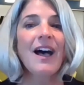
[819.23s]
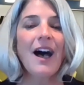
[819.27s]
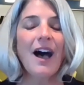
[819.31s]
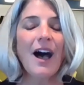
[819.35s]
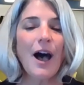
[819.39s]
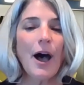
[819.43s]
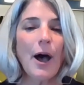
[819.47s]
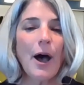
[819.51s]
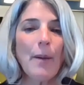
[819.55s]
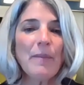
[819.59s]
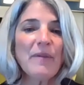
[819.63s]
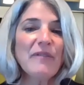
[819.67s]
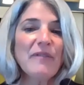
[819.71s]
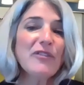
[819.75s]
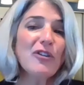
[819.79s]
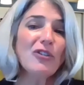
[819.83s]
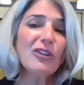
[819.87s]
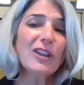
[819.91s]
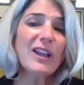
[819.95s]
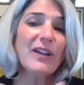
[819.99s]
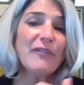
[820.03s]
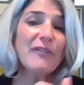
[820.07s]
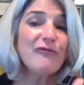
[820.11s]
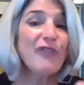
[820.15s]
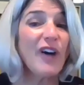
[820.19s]
If you
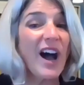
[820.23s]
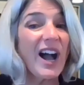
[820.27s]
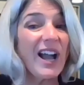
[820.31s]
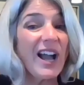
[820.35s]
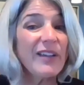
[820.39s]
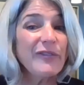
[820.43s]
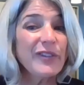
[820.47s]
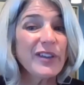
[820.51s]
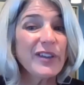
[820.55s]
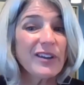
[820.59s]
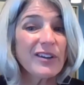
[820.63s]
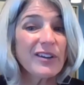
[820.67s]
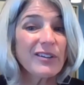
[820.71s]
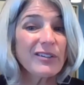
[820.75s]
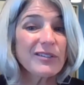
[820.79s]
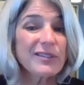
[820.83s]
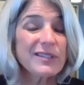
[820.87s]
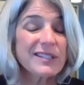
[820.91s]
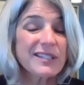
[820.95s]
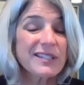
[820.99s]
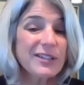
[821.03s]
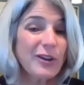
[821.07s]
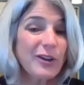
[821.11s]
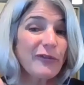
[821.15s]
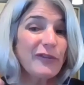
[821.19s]
only have 5
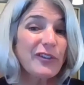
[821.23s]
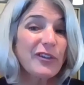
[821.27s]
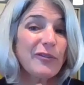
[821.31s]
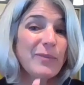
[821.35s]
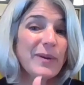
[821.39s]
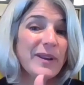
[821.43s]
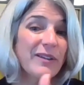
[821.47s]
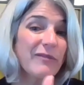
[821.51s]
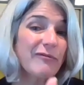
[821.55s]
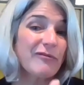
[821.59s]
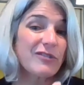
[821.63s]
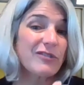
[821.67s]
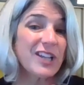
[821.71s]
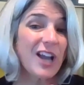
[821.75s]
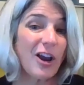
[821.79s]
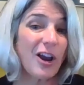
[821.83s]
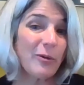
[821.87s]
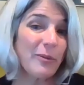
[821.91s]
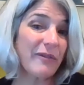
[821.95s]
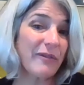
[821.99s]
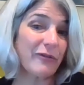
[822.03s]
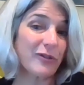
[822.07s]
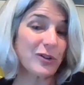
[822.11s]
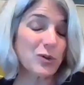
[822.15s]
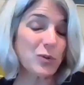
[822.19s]
years, if you've been in
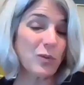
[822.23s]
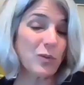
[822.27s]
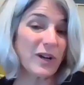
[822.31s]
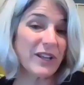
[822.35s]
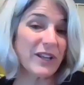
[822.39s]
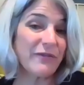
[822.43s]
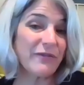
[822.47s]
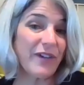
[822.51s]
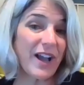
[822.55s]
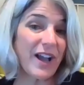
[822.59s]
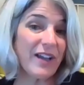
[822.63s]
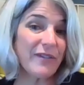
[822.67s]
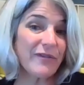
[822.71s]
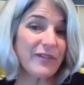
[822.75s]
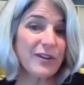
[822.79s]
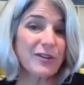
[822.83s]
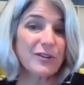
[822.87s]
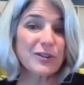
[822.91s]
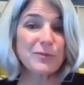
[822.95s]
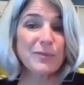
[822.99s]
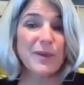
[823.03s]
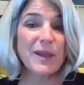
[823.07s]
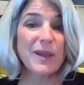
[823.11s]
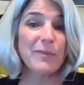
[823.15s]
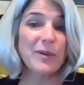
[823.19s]
retirement for 25
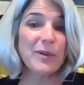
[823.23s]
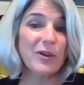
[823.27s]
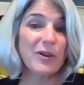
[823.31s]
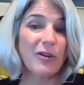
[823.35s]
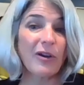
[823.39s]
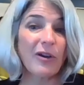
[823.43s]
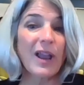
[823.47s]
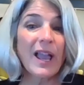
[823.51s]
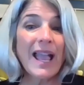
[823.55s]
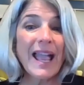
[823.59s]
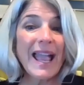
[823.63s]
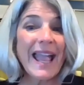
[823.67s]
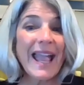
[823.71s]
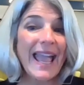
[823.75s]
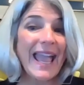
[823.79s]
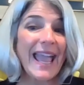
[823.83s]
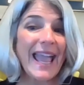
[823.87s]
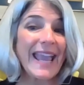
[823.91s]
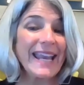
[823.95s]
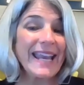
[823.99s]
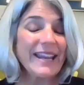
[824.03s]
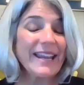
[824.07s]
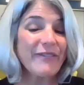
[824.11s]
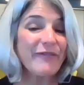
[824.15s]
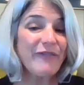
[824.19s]
years, maybe you're
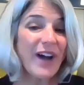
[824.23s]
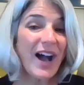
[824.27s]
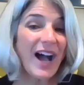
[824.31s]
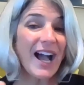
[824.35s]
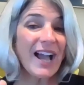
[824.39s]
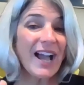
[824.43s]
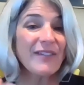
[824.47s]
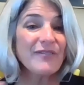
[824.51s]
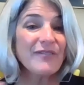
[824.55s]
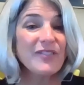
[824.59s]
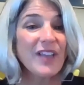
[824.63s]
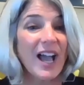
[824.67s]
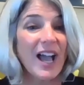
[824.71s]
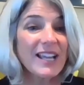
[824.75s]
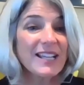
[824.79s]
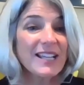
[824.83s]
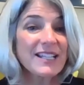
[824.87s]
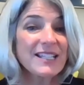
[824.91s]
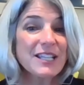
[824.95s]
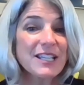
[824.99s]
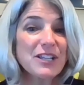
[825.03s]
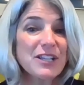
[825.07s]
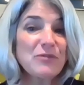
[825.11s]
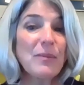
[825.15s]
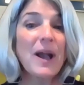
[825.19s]
85,
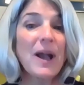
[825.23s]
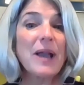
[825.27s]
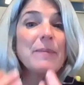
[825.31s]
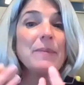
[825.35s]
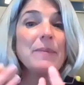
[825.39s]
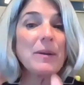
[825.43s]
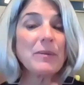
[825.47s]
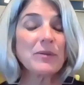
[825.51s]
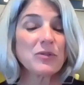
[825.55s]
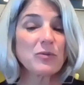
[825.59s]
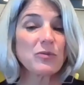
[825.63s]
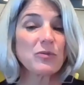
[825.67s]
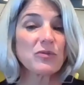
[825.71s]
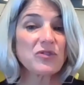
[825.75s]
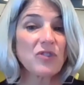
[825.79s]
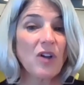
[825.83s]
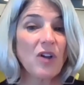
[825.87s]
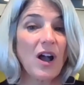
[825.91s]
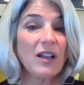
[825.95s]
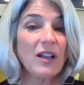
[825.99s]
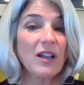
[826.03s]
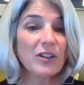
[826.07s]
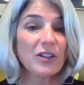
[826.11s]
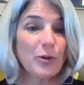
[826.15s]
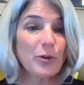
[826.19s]
90, you might be able to
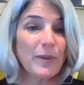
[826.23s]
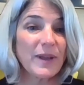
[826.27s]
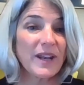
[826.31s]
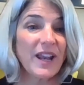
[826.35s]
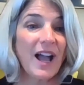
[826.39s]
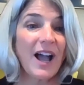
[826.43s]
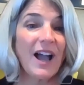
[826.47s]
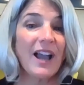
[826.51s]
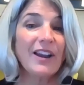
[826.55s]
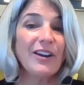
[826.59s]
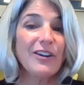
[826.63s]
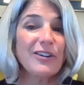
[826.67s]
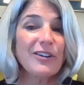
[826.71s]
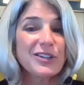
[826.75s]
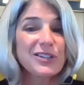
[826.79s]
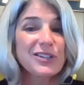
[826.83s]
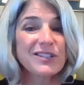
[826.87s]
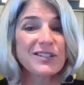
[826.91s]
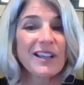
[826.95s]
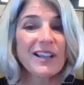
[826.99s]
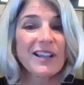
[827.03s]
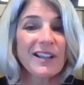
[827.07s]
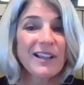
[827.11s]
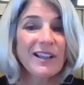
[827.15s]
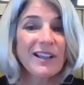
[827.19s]
withdraw a little bit higher, because